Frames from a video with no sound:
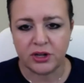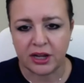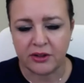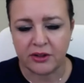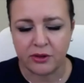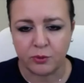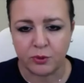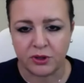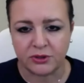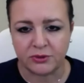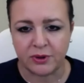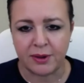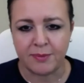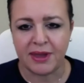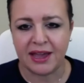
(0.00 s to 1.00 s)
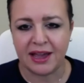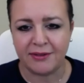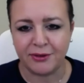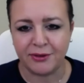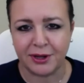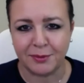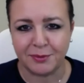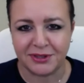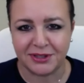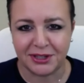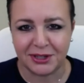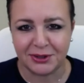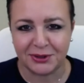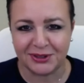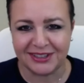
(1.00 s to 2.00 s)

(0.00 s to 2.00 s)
neck of the woods, so I may have her come see you.